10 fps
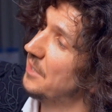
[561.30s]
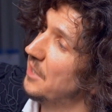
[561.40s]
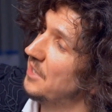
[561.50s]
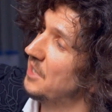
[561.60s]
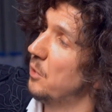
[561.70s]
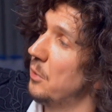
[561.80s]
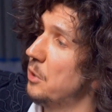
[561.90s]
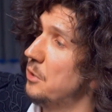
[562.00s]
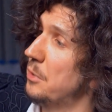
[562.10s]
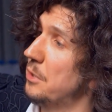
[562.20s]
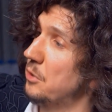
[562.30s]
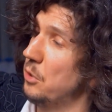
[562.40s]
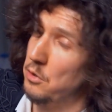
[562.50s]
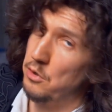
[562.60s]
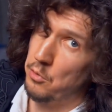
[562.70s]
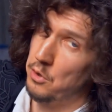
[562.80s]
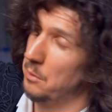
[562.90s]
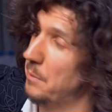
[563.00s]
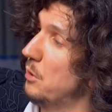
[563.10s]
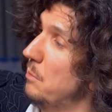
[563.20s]
If someone wants to install something
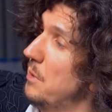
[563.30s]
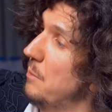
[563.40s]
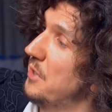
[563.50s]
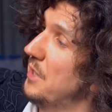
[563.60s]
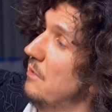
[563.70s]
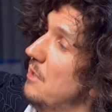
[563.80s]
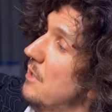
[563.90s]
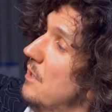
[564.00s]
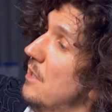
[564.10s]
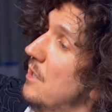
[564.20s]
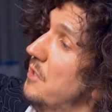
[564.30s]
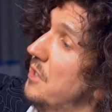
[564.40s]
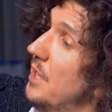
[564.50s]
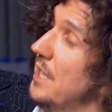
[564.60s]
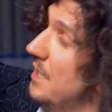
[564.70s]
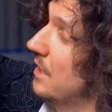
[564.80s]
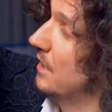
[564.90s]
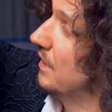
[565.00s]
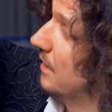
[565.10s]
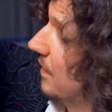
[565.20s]
similar, their speakers,
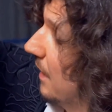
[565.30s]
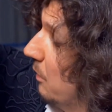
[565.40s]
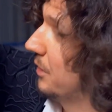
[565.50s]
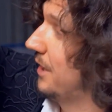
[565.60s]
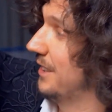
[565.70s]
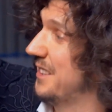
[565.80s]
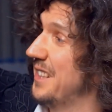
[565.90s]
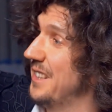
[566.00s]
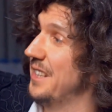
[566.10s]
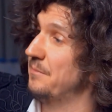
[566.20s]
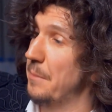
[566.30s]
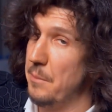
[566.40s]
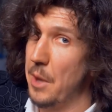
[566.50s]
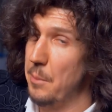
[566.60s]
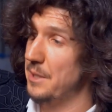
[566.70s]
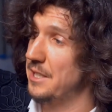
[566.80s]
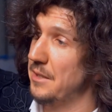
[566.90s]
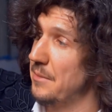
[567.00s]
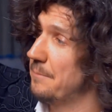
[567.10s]
so to speak, homemade,